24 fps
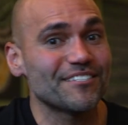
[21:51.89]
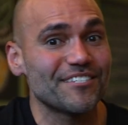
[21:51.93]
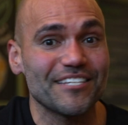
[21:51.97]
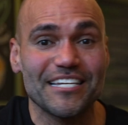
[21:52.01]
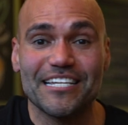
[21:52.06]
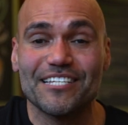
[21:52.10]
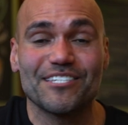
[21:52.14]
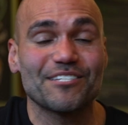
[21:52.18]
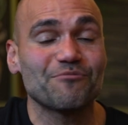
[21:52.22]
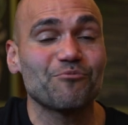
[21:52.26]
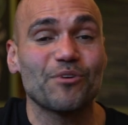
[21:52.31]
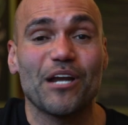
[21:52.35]

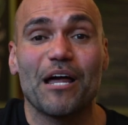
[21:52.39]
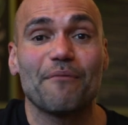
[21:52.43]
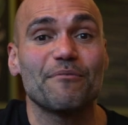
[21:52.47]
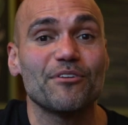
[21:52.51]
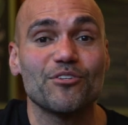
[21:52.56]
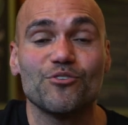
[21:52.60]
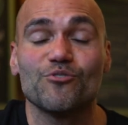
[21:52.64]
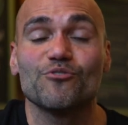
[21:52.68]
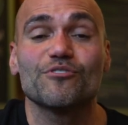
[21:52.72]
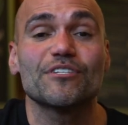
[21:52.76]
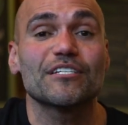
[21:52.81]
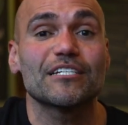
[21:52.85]
It's what I've
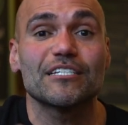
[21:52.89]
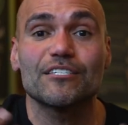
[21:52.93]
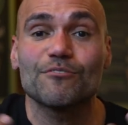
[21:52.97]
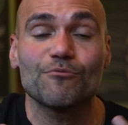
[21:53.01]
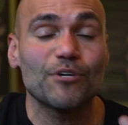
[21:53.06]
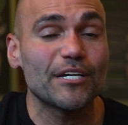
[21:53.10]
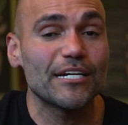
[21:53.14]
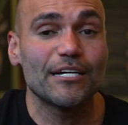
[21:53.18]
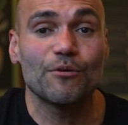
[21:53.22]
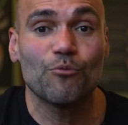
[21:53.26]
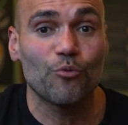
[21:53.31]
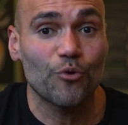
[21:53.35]
been using.
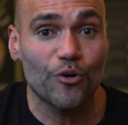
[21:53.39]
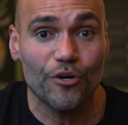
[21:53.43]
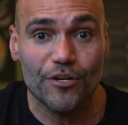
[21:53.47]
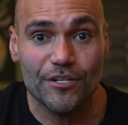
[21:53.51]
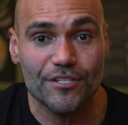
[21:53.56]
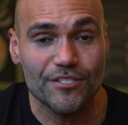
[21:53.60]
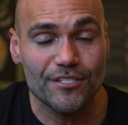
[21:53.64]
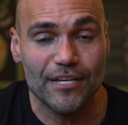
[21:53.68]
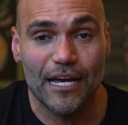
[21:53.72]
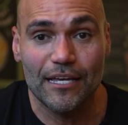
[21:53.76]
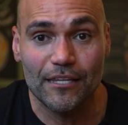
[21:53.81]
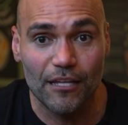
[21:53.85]
It
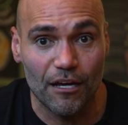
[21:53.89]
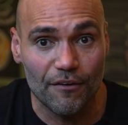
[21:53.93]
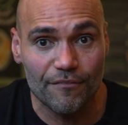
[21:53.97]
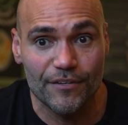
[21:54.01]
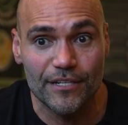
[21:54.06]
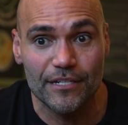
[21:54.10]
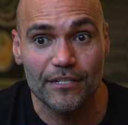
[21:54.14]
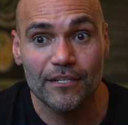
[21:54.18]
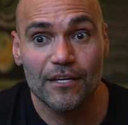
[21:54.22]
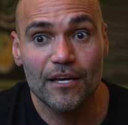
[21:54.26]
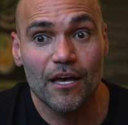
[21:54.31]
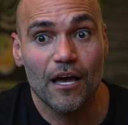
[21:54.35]
works. I love
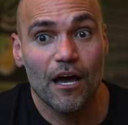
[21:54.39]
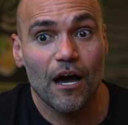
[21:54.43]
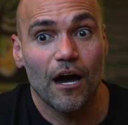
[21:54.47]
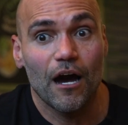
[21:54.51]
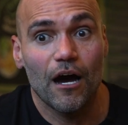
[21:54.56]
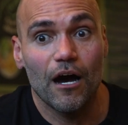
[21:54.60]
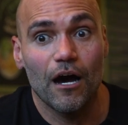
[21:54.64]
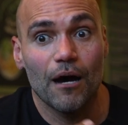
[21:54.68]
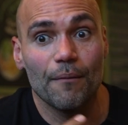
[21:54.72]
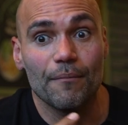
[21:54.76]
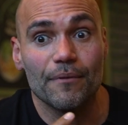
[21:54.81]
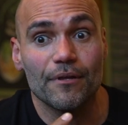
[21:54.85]
it.
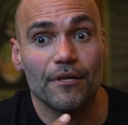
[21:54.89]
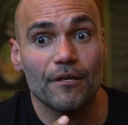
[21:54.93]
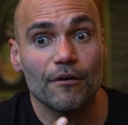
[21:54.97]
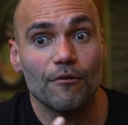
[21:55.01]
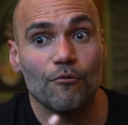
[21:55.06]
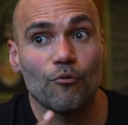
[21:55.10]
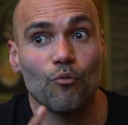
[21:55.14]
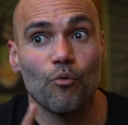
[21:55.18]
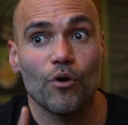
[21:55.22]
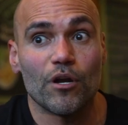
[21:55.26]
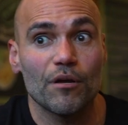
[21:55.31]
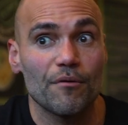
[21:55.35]

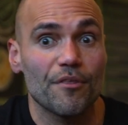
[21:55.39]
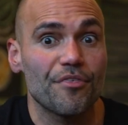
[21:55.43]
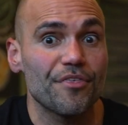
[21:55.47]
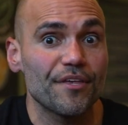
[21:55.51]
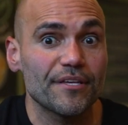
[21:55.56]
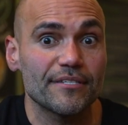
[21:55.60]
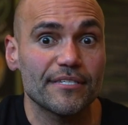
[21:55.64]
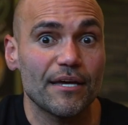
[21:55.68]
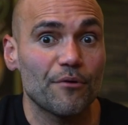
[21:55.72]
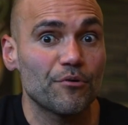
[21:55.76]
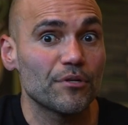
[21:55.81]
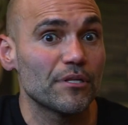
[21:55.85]
One of the
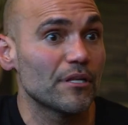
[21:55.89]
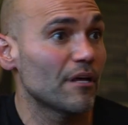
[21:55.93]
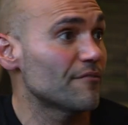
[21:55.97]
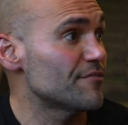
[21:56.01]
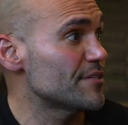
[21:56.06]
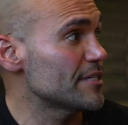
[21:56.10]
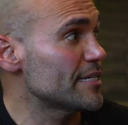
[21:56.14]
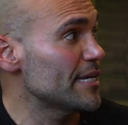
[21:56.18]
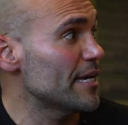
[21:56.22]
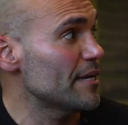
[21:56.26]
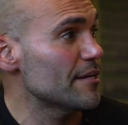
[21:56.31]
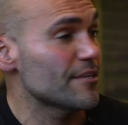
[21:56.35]
things I would love
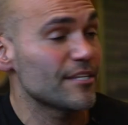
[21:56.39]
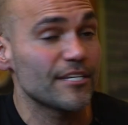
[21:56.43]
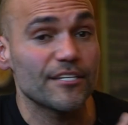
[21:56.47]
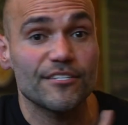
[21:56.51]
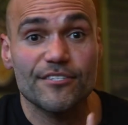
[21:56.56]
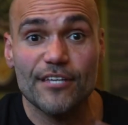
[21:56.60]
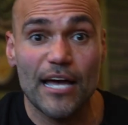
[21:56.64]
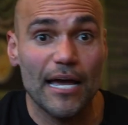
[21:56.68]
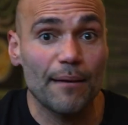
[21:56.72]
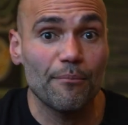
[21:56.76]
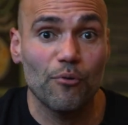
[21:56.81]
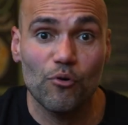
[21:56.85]
to get, the
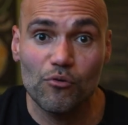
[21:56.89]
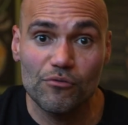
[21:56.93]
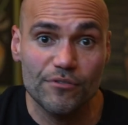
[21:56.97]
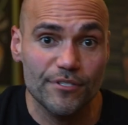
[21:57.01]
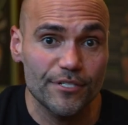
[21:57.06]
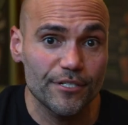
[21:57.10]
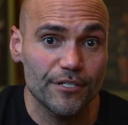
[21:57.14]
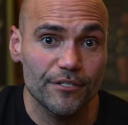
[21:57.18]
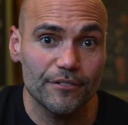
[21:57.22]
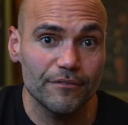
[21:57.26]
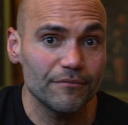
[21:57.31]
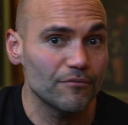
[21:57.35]
acai bowls
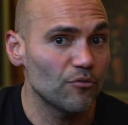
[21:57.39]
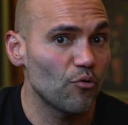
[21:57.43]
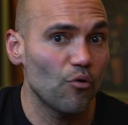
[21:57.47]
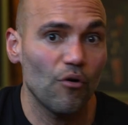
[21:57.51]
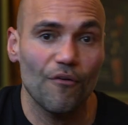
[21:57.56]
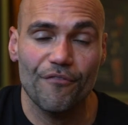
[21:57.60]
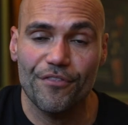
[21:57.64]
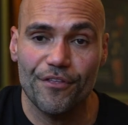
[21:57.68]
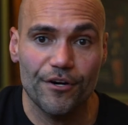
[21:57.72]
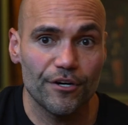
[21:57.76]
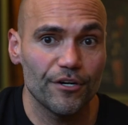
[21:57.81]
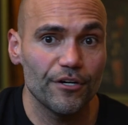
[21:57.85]
here
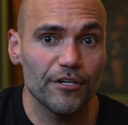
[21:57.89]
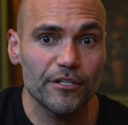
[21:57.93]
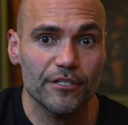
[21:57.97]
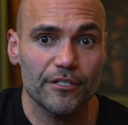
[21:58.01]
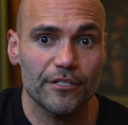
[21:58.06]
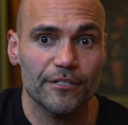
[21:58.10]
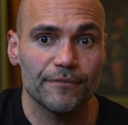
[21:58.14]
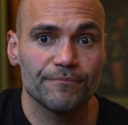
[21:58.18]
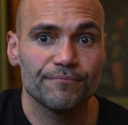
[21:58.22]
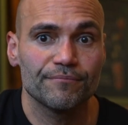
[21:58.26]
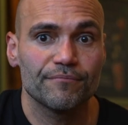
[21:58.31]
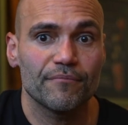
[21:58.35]
off the hook.
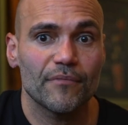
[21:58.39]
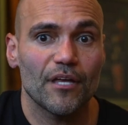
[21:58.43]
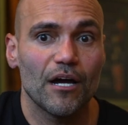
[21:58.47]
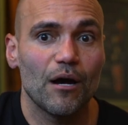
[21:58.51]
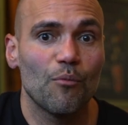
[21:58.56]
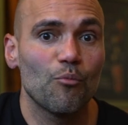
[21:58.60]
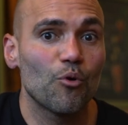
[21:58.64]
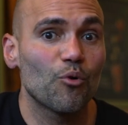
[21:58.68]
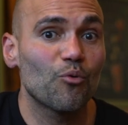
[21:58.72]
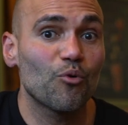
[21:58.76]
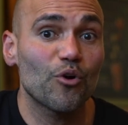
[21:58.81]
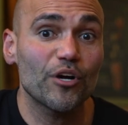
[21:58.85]

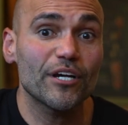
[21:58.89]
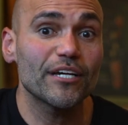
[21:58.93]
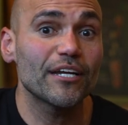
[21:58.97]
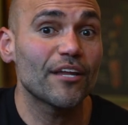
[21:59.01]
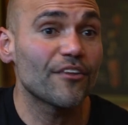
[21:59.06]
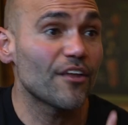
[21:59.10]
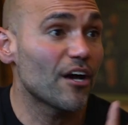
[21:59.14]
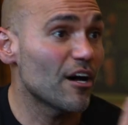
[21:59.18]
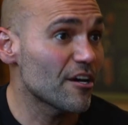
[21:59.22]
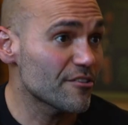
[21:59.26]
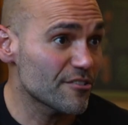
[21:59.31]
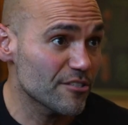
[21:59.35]
We're working
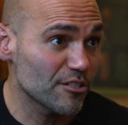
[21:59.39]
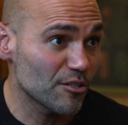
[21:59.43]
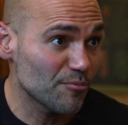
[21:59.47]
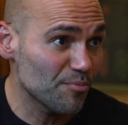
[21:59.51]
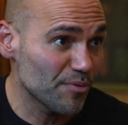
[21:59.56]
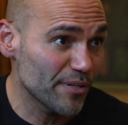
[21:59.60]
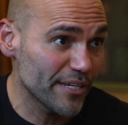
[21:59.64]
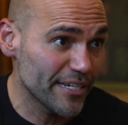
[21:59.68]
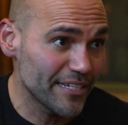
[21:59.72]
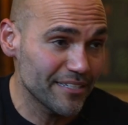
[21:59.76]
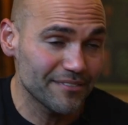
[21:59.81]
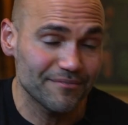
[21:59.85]
on the hustler
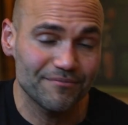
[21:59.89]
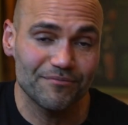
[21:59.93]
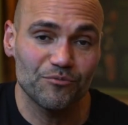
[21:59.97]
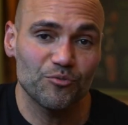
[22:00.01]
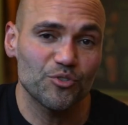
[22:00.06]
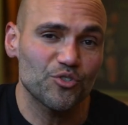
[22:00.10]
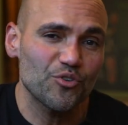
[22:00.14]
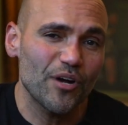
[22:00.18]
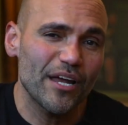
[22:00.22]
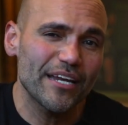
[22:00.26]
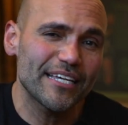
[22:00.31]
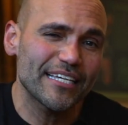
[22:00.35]
plate.
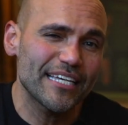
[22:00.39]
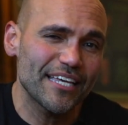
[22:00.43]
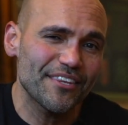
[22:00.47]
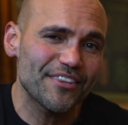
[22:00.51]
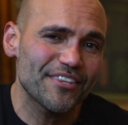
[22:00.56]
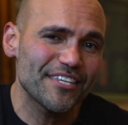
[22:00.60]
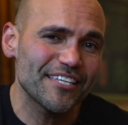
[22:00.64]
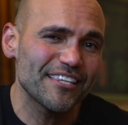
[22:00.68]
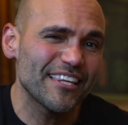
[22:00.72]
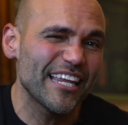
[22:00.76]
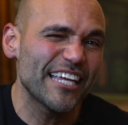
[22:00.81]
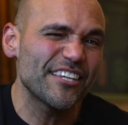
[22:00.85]
We're trying to
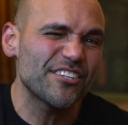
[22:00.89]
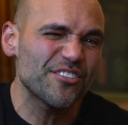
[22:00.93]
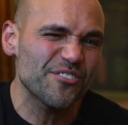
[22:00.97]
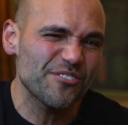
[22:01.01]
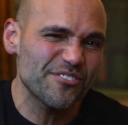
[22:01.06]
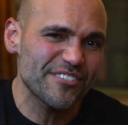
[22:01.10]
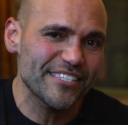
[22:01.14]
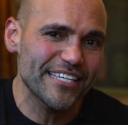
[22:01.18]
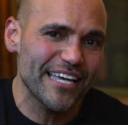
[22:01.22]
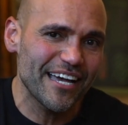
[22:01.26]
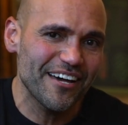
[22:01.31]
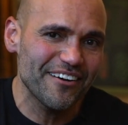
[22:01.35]
get the
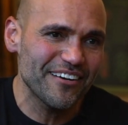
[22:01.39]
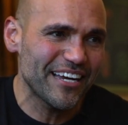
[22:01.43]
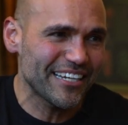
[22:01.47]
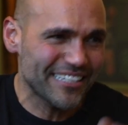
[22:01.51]
lentils down.